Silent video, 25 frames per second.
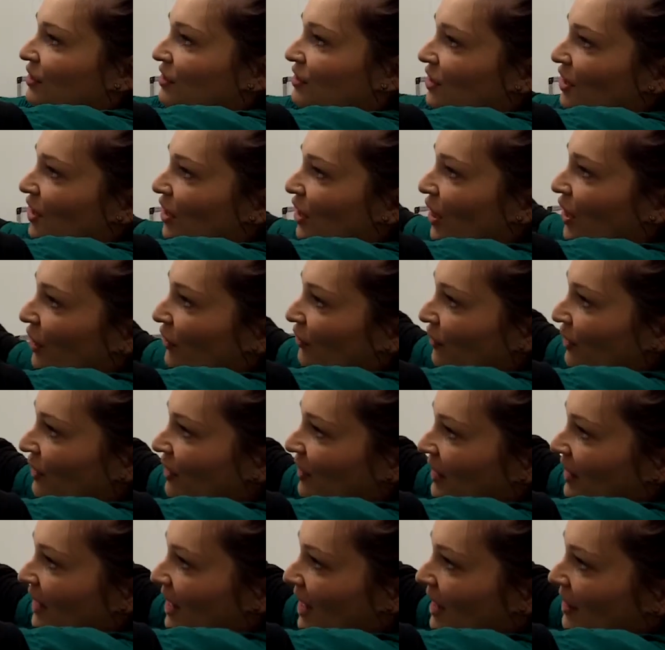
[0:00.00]
to start off with
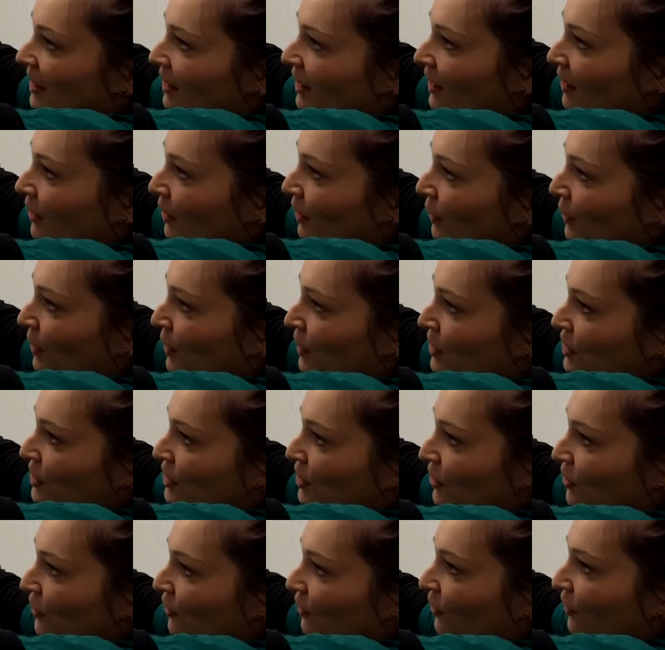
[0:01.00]
and getting the little ones
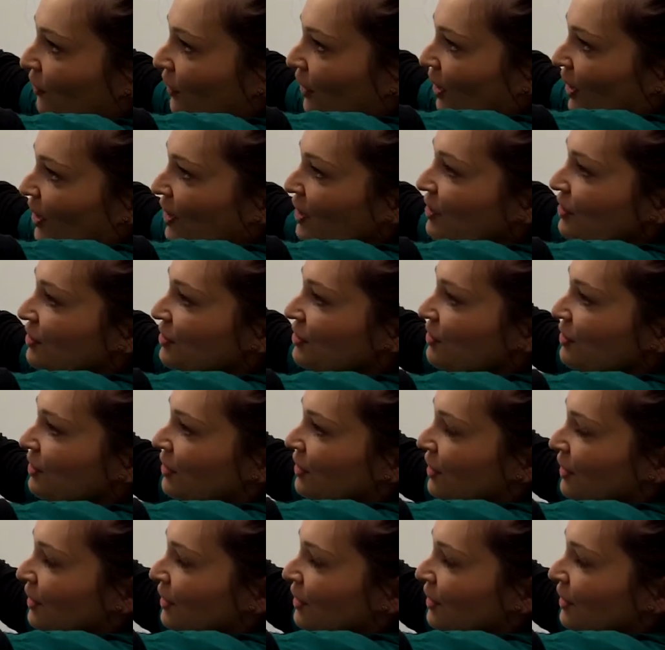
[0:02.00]
done first.